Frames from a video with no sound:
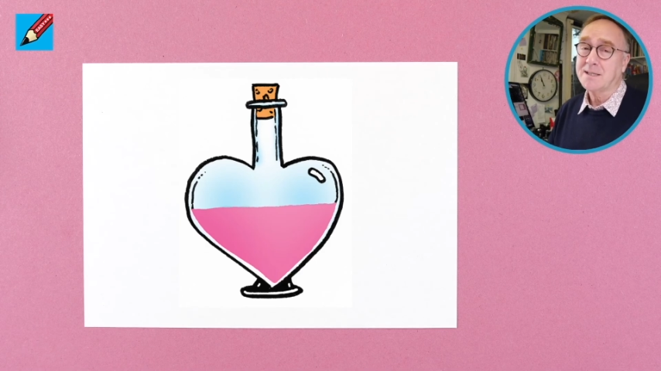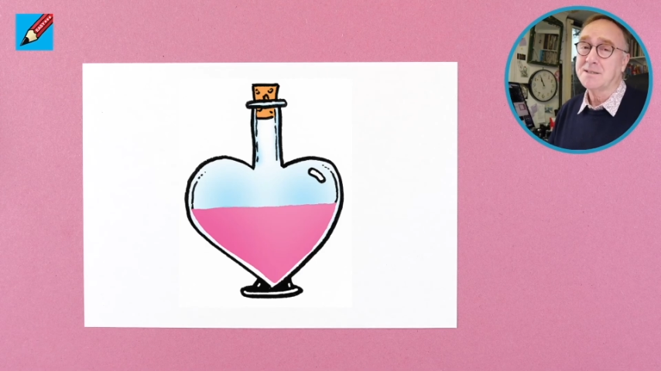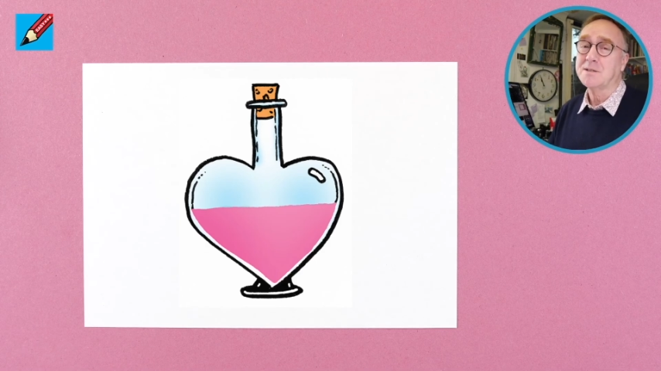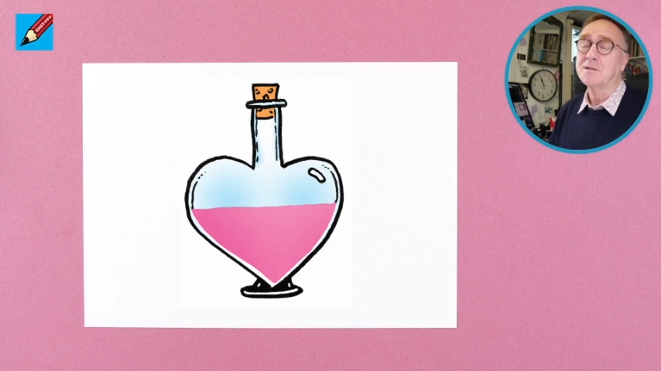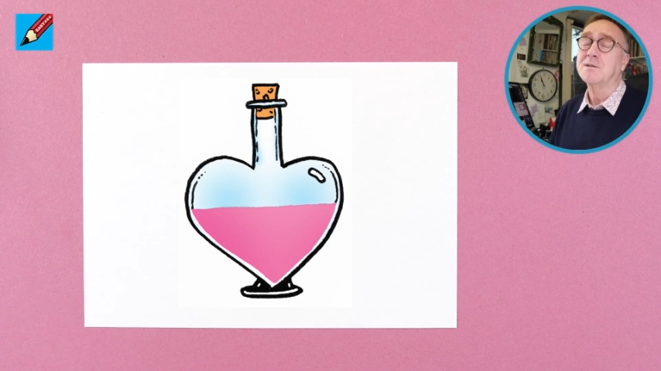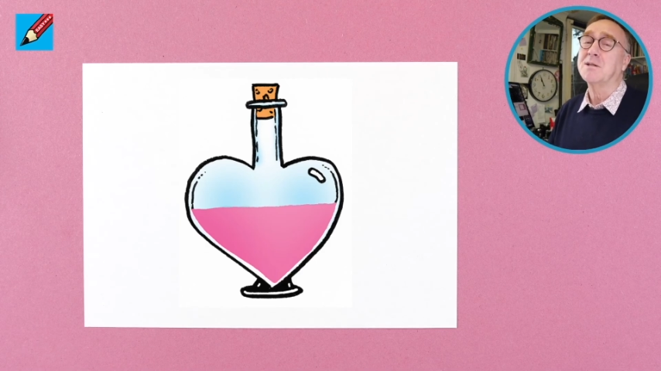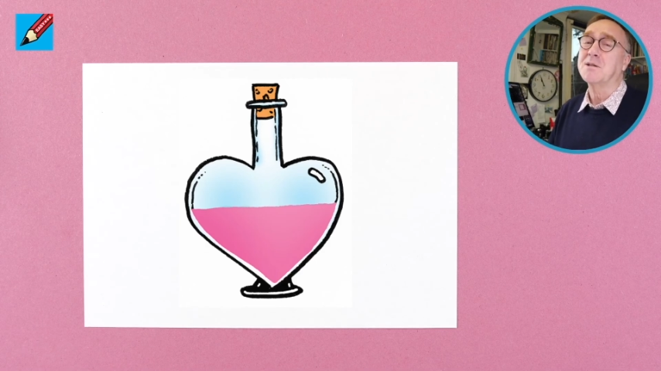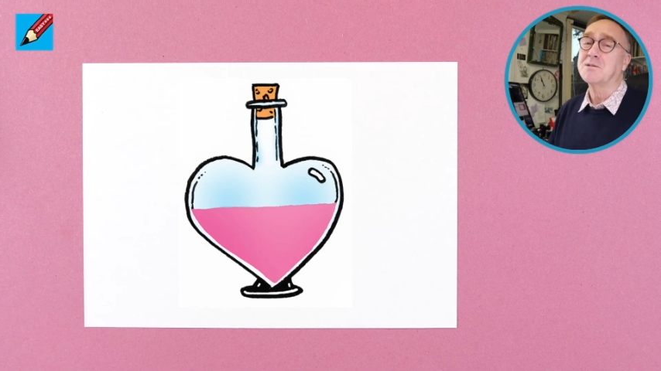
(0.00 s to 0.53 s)
and
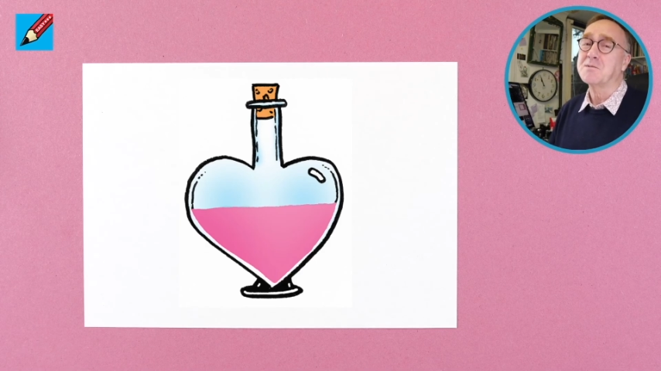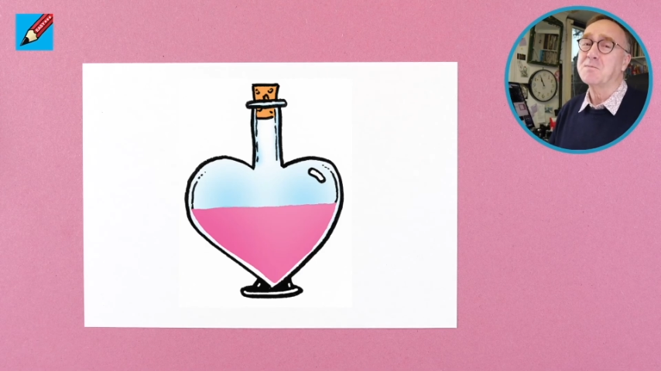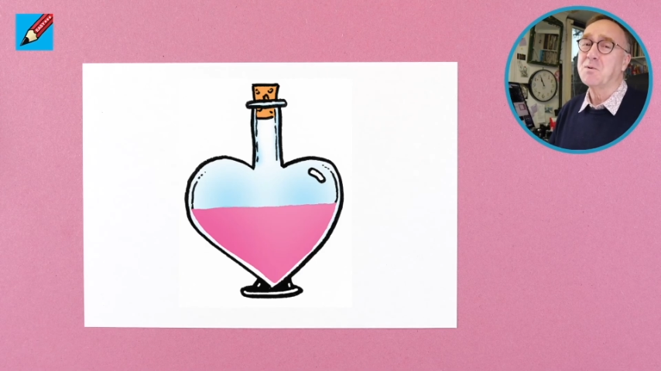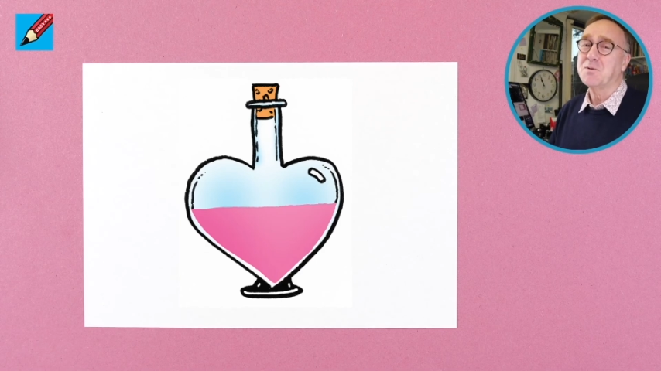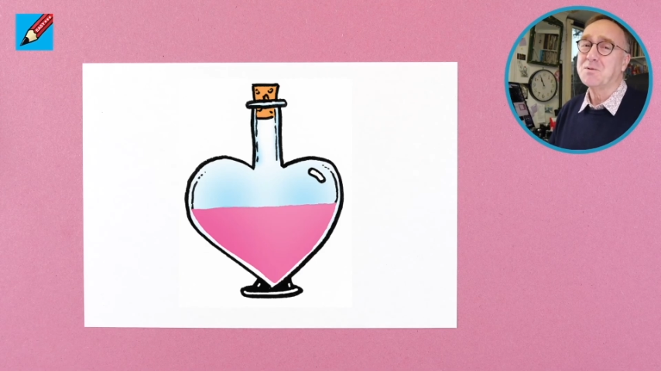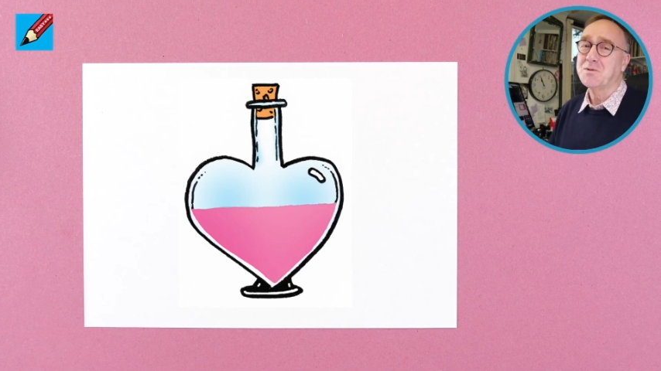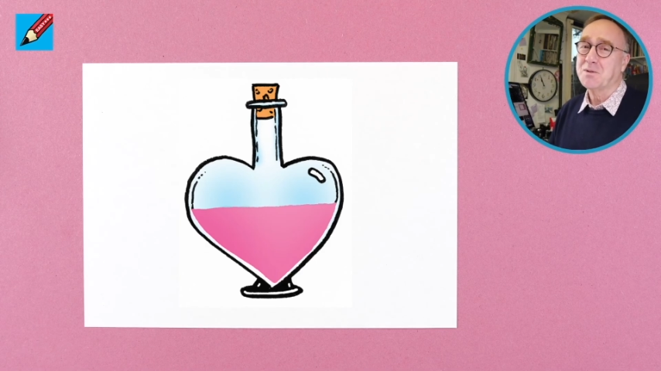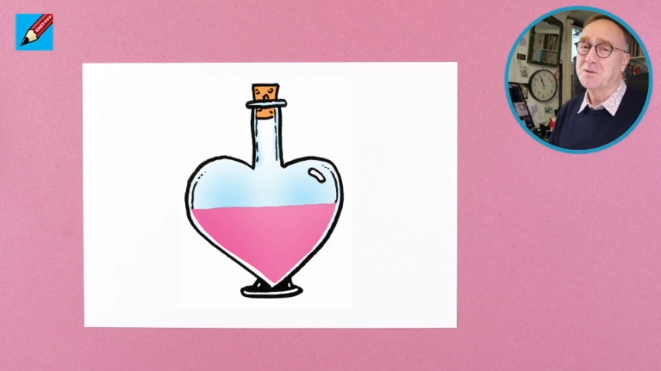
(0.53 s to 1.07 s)
do lots
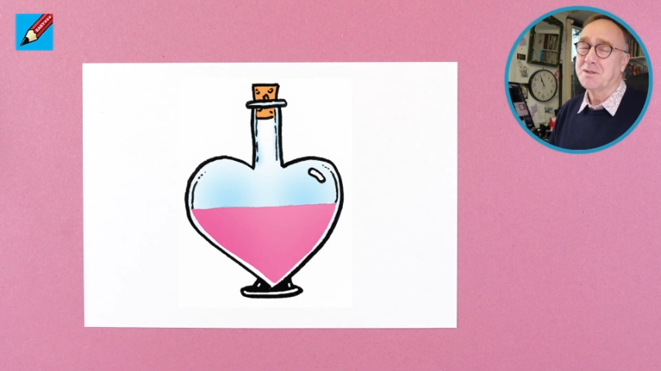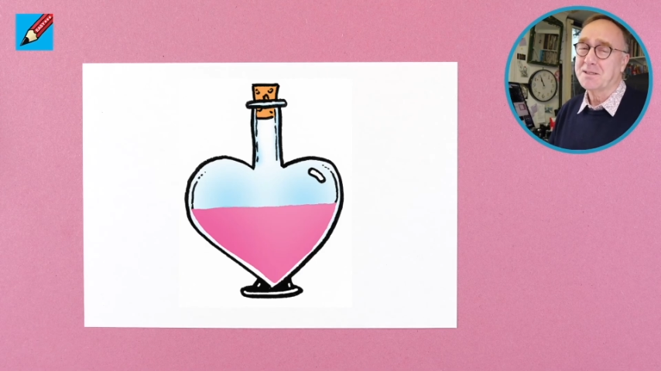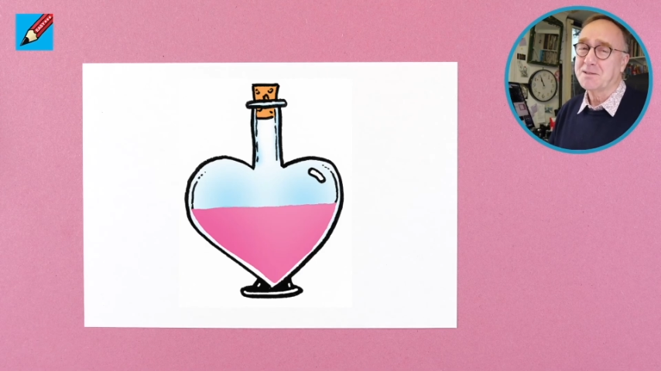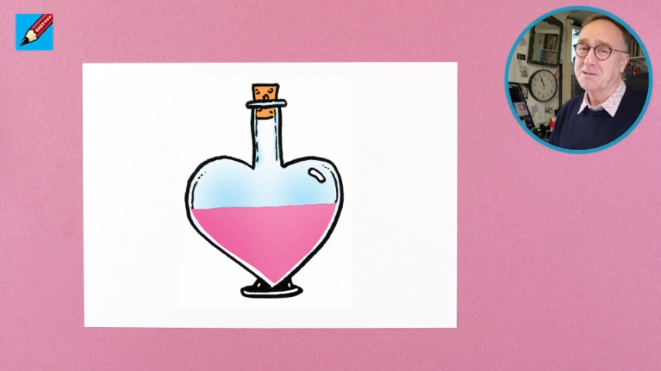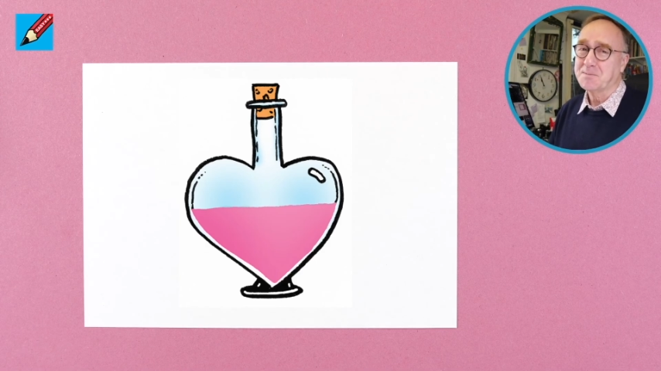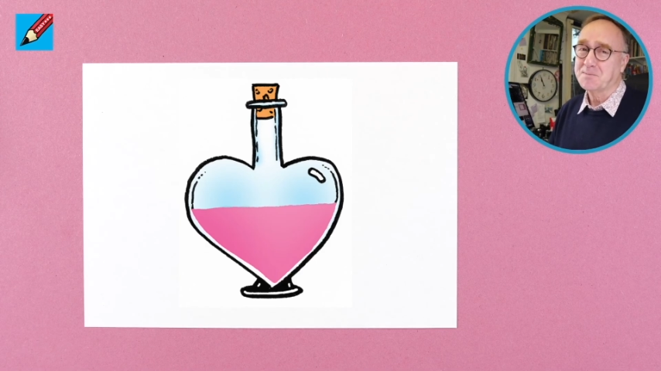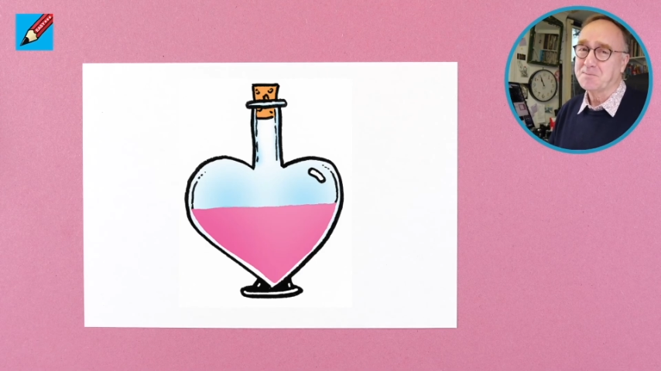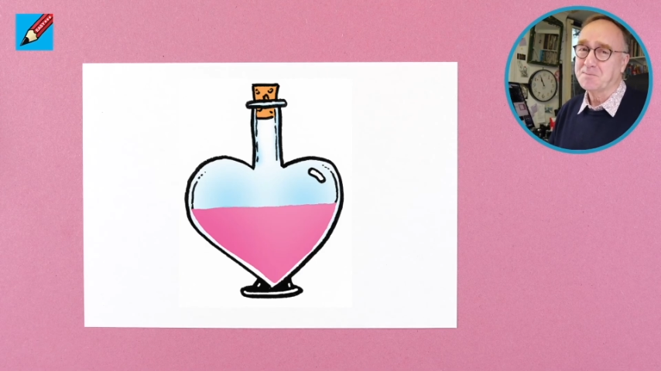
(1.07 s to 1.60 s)
more
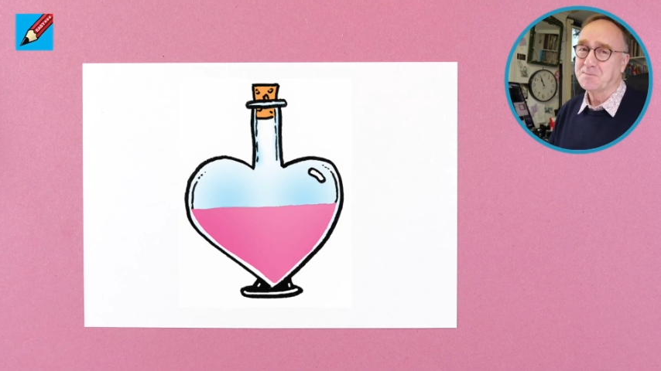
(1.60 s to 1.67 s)
drawings.